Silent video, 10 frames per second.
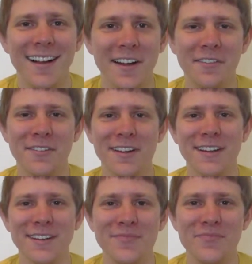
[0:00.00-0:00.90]
I'm going
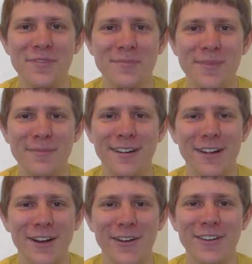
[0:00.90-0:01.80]
to make my
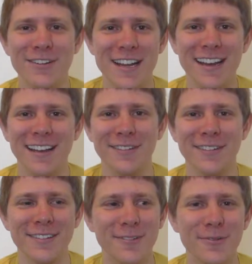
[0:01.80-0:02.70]
daughter energetic
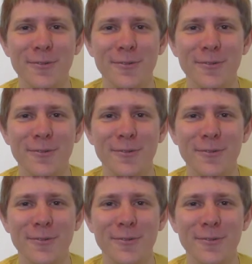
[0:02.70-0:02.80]
and